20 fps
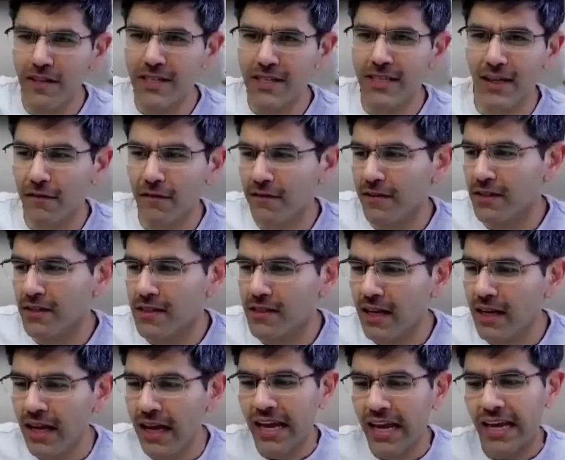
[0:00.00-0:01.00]
of this stuff,
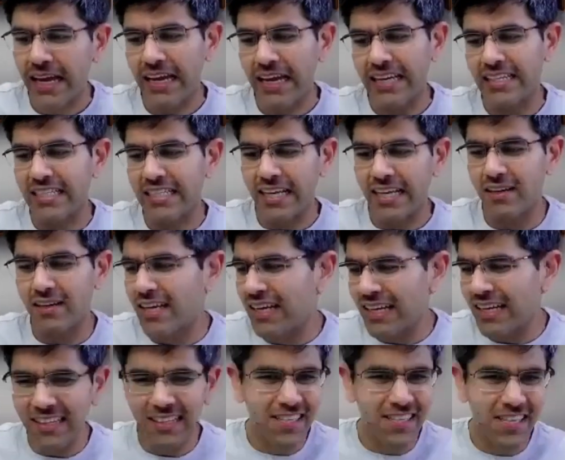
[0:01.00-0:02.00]
it's like,
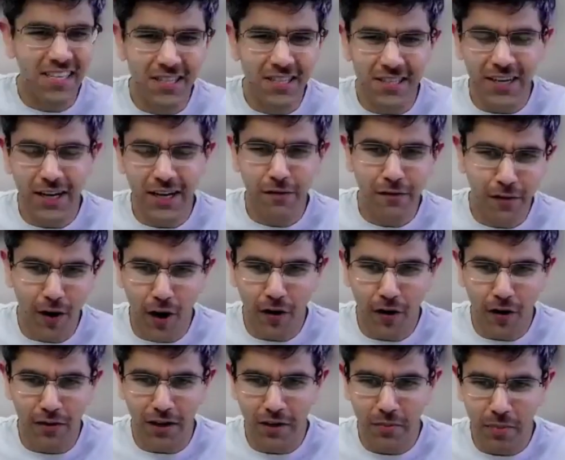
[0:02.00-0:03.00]
yeah, this is
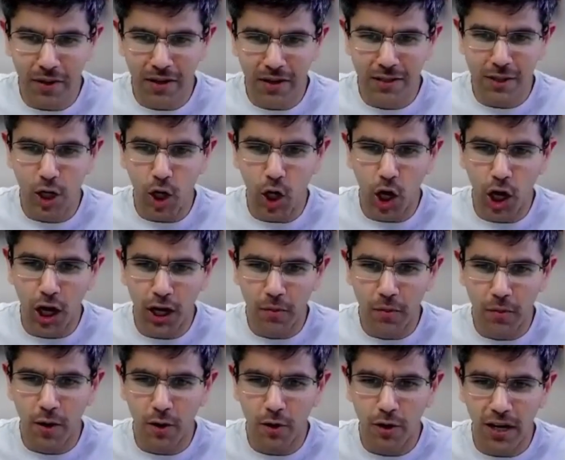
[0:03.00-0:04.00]
straightforward, but it's a lot
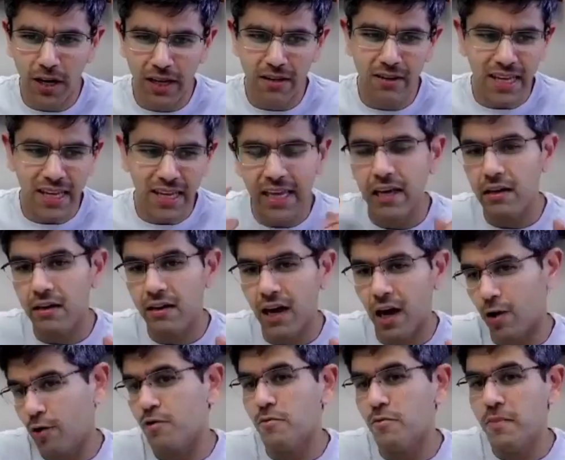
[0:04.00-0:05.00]
about like,
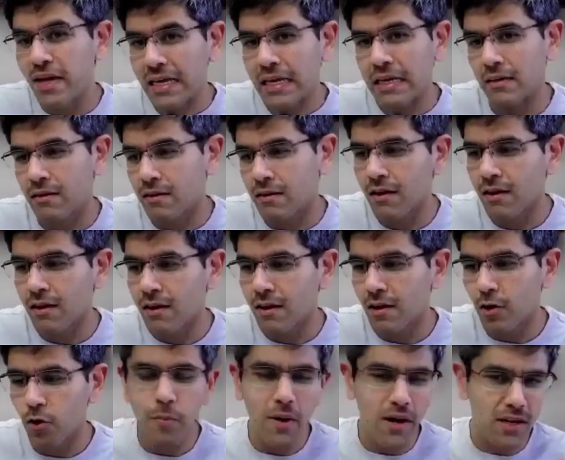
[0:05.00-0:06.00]
how do you make it
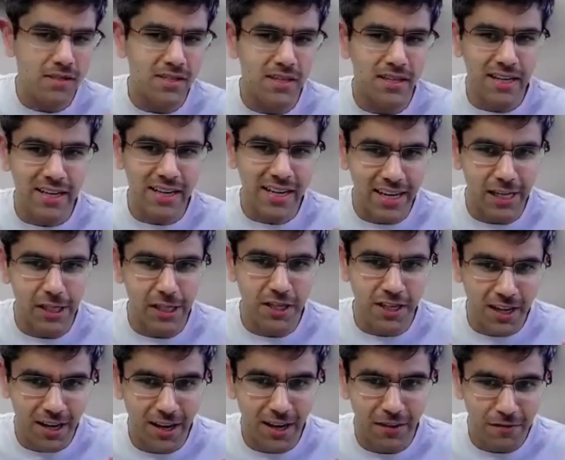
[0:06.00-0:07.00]
robust and
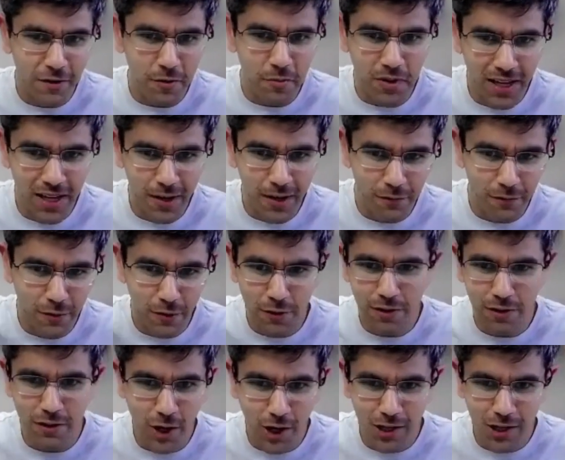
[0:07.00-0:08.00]
intelligent enough to be
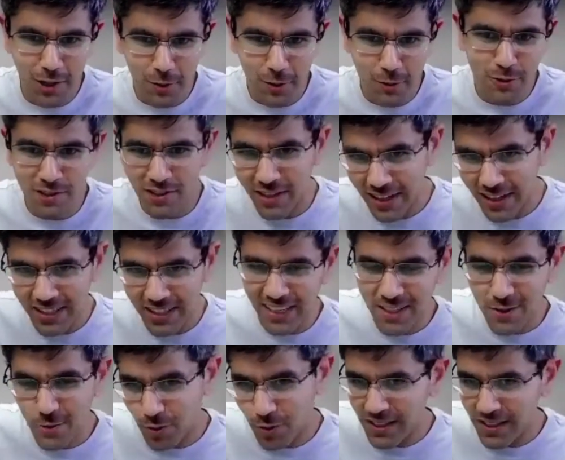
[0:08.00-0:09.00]
helpful, not hallucinate?
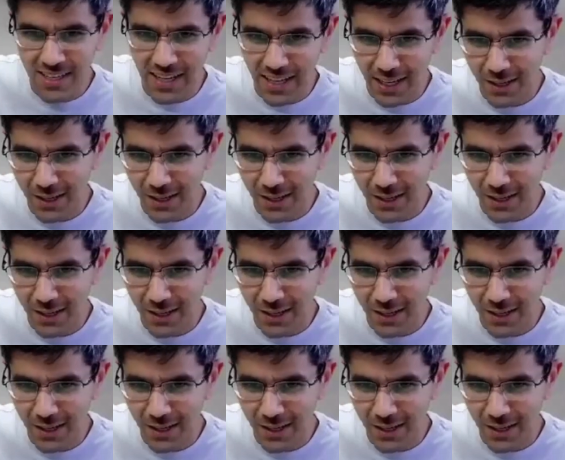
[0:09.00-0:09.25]
That's one